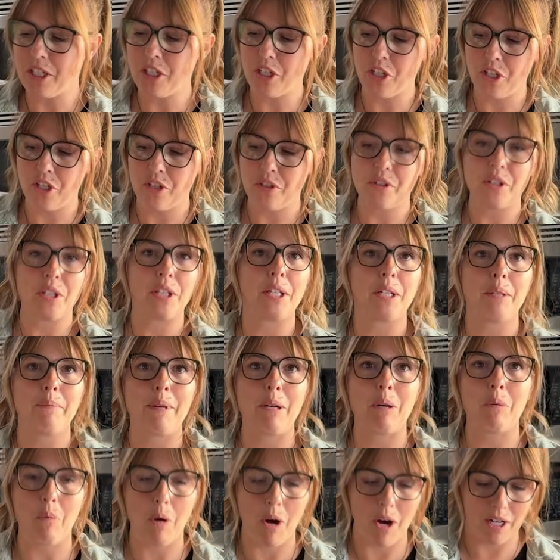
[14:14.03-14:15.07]
just use a little bit
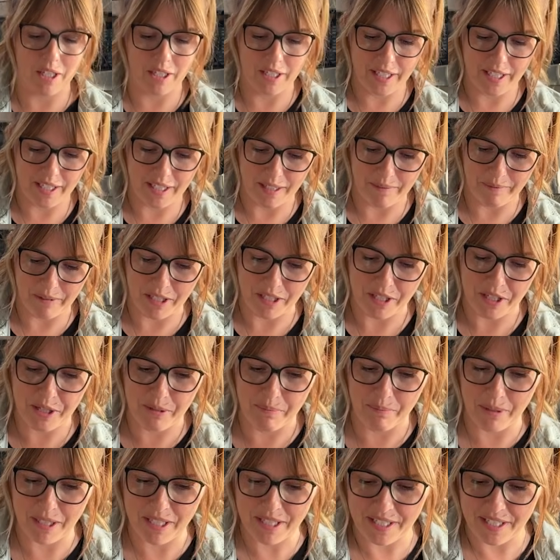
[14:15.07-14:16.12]
of water here. I'm gonna
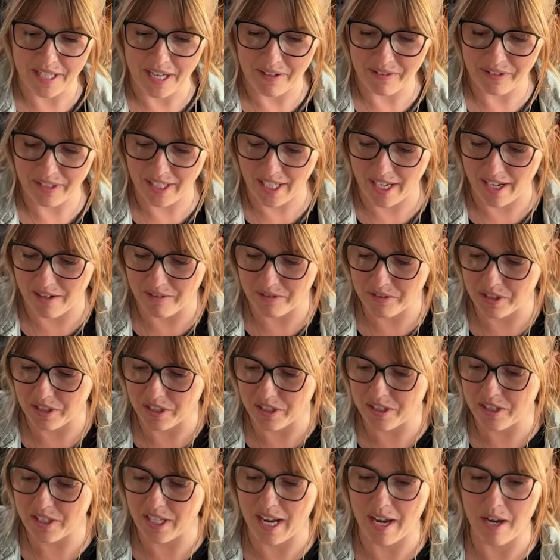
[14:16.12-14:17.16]
spritz down the
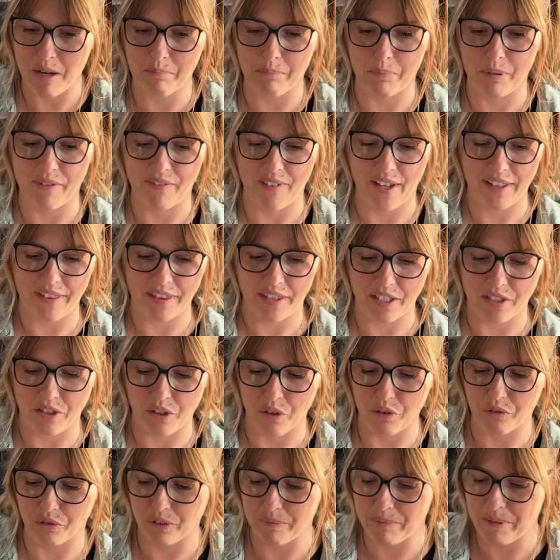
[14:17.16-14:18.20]
counter to help prevent the
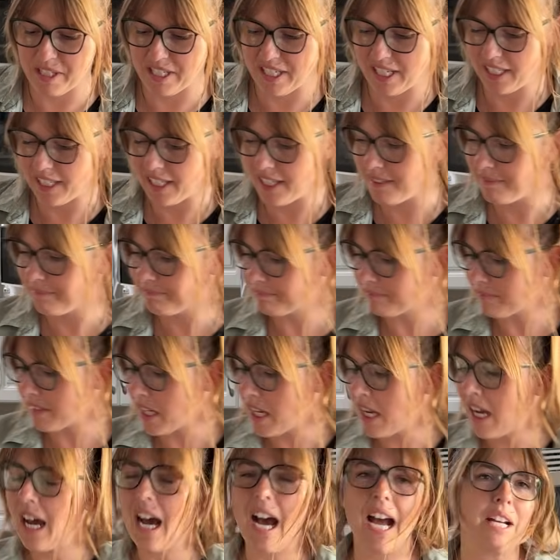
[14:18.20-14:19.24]
dough from sticking.
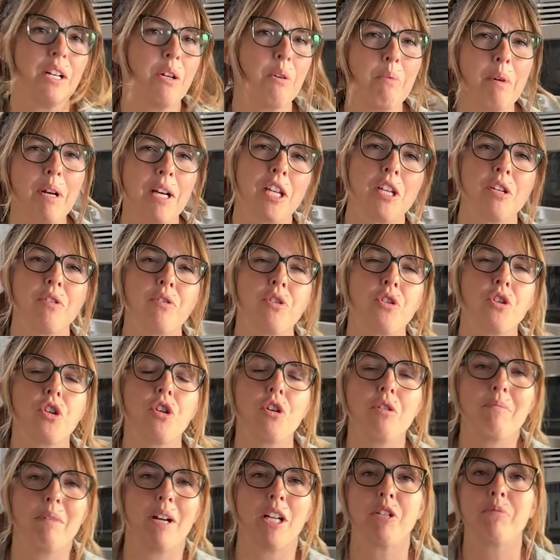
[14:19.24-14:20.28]
I don't wanna use
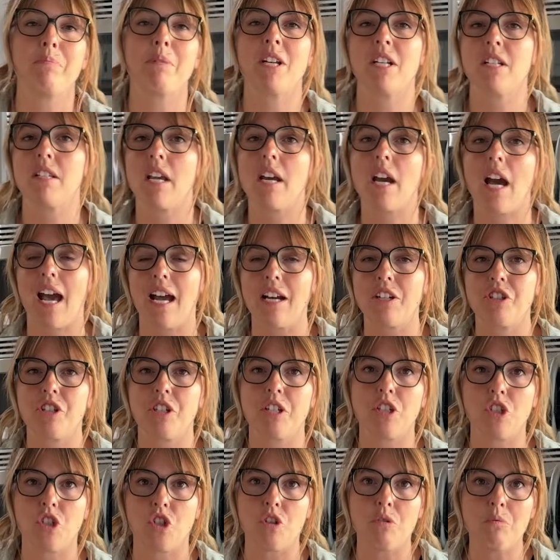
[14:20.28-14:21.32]
too much because I actually
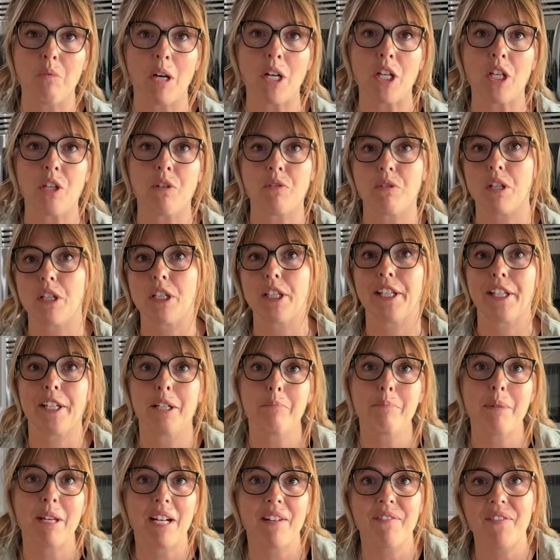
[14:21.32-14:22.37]
do wanna use a little
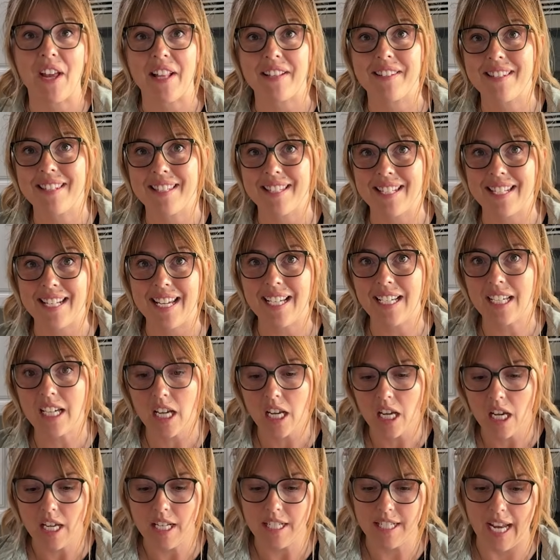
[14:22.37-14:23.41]
bit of that stick
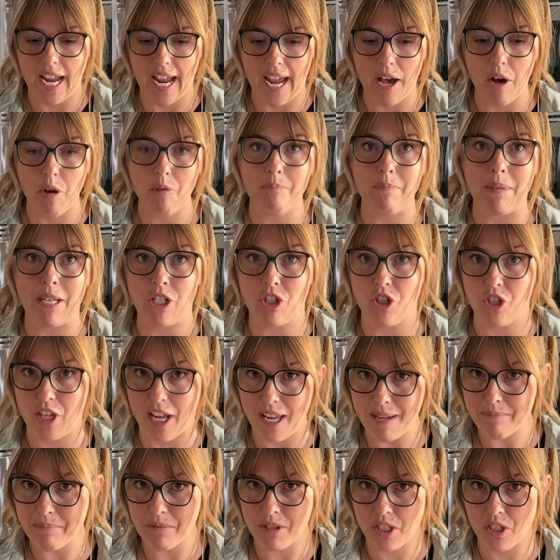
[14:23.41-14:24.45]
to help me
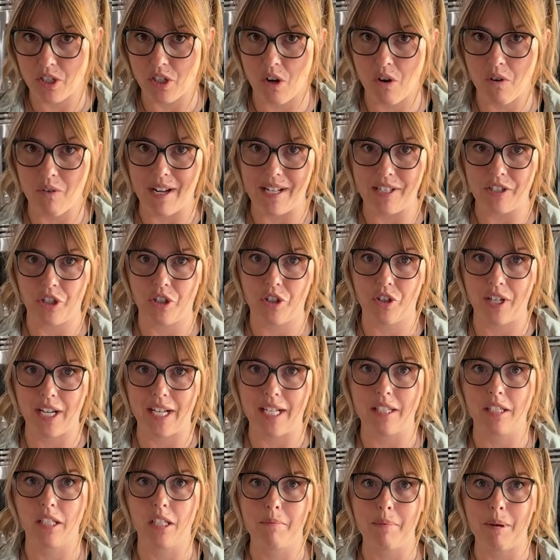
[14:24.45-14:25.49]
shape the dough and to create
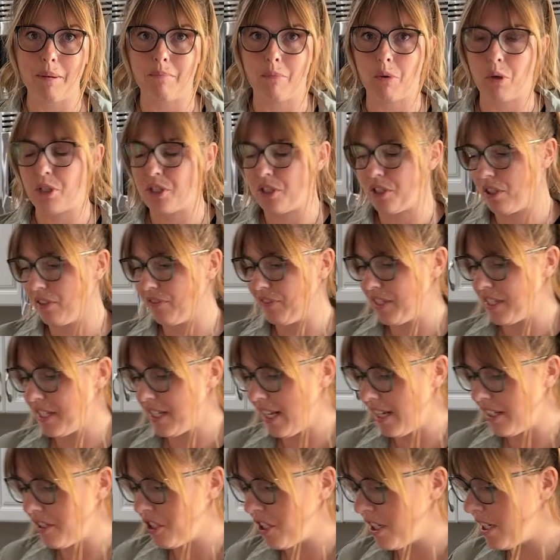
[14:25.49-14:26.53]
a little bit more surface
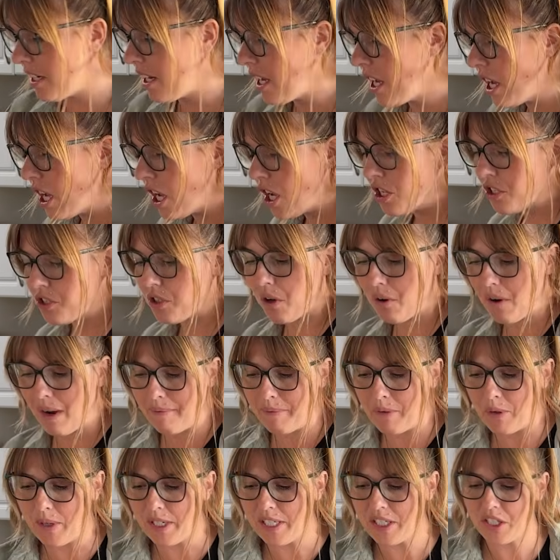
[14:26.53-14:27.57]
tension. So I'm
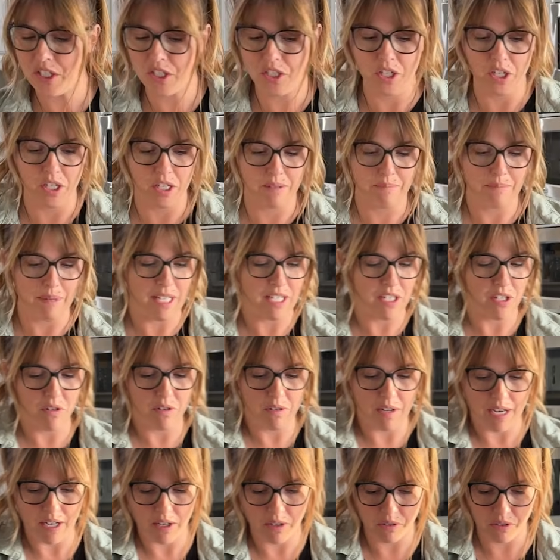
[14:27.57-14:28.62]
going to turn my dough
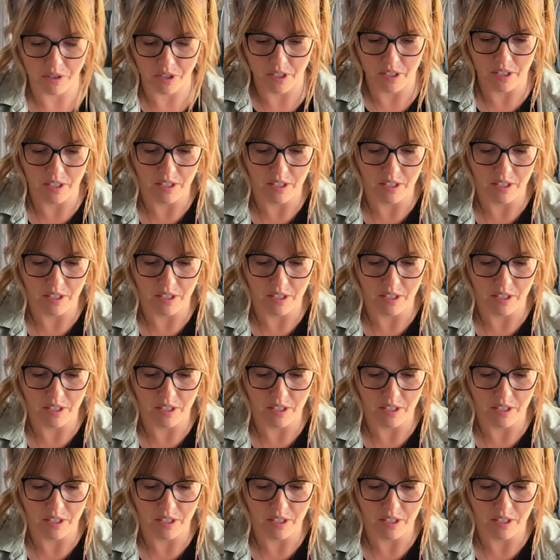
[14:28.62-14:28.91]
out